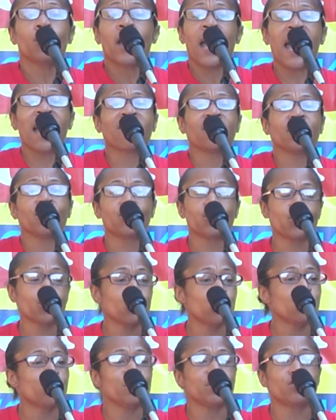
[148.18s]
Having to
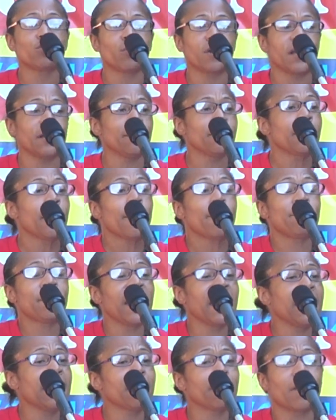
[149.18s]
choose between
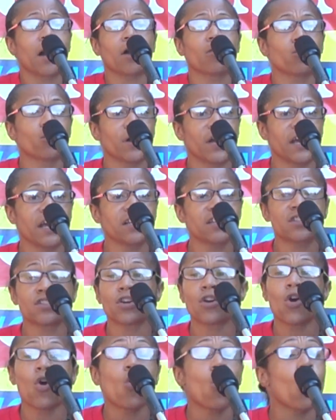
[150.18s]
paying my
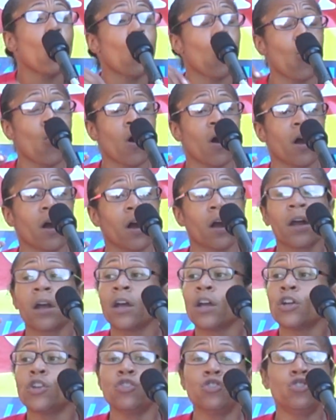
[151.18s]
rent or
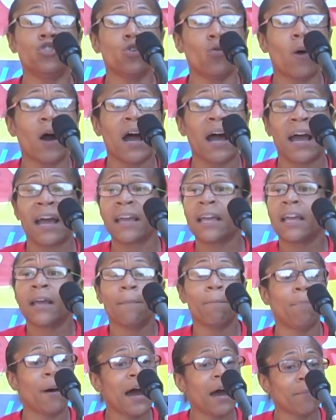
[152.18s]
do I
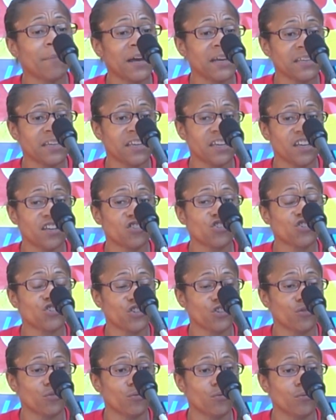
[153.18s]
buy my kids
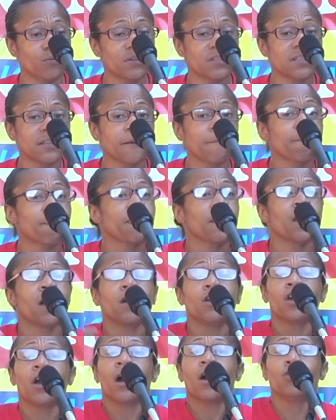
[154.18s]
shoes?
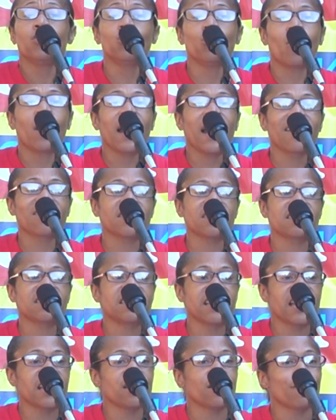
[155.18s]
Do I have to
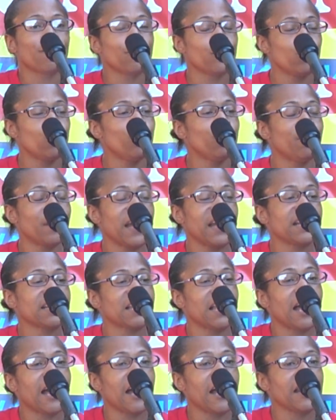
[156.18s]
stand in a food bank
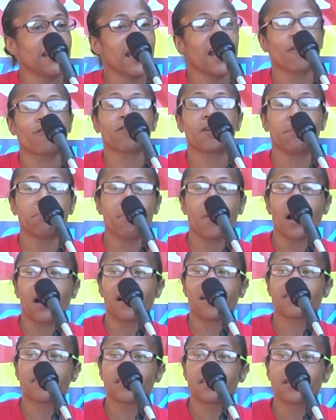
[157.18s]
line every
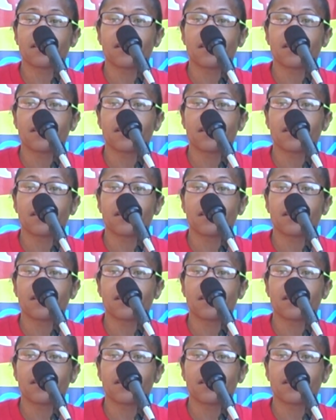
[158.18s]
month